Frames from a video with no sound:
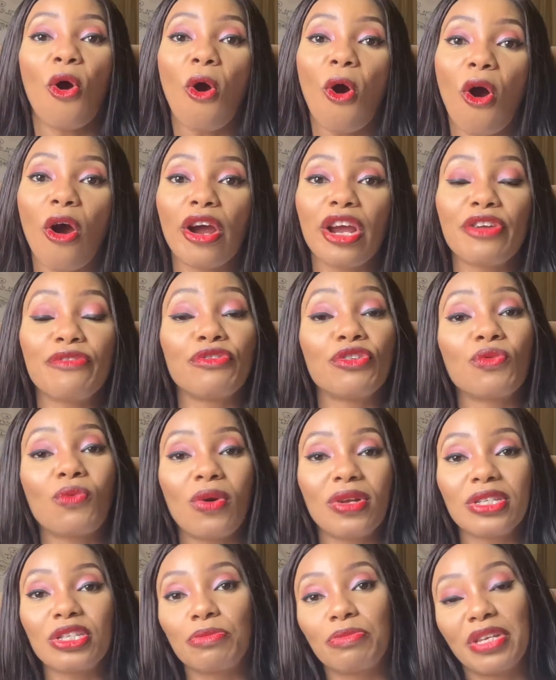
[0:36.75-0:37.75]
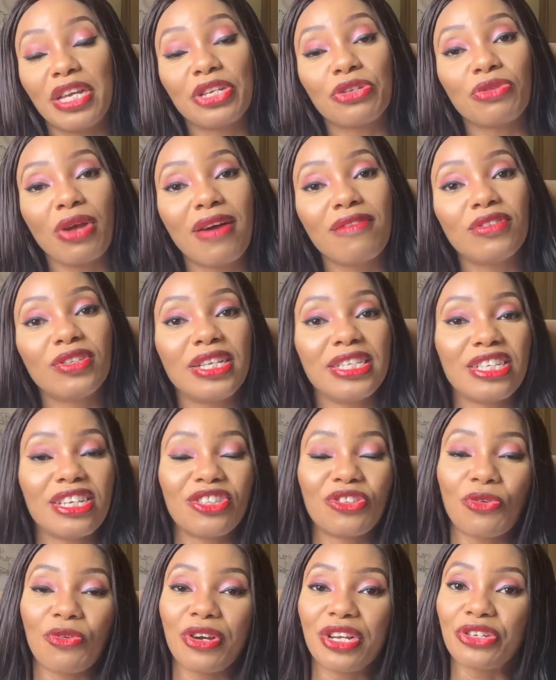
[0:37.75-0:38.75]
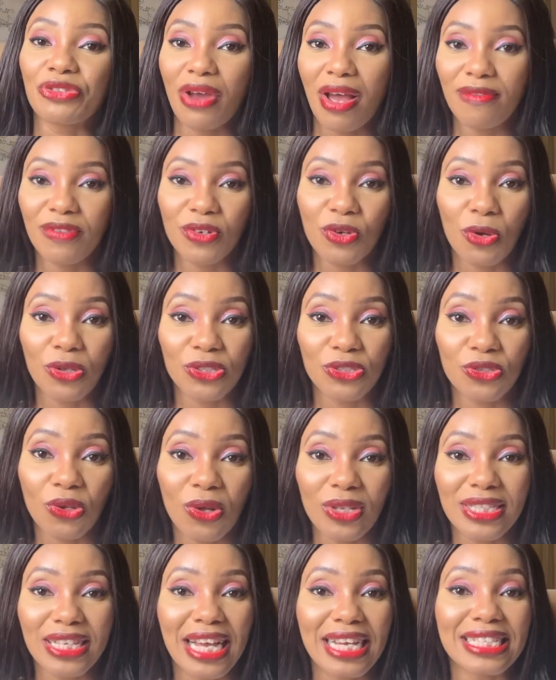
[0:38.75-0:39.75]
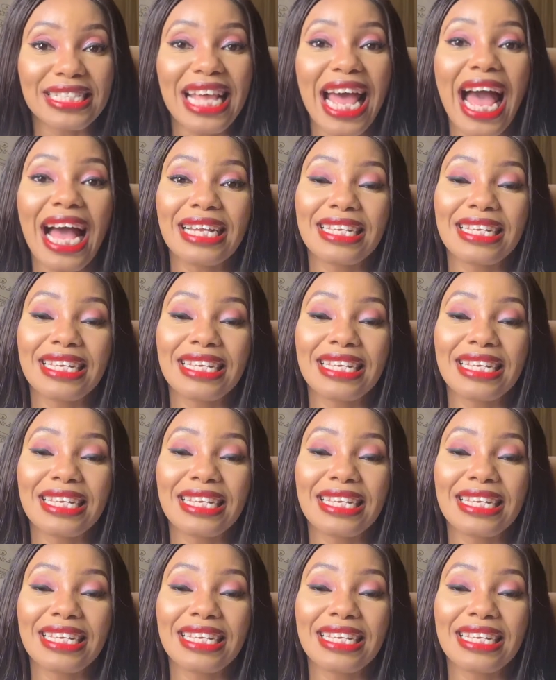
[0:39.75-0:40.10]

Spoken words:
or if you want to be a travel agent or a travel consultant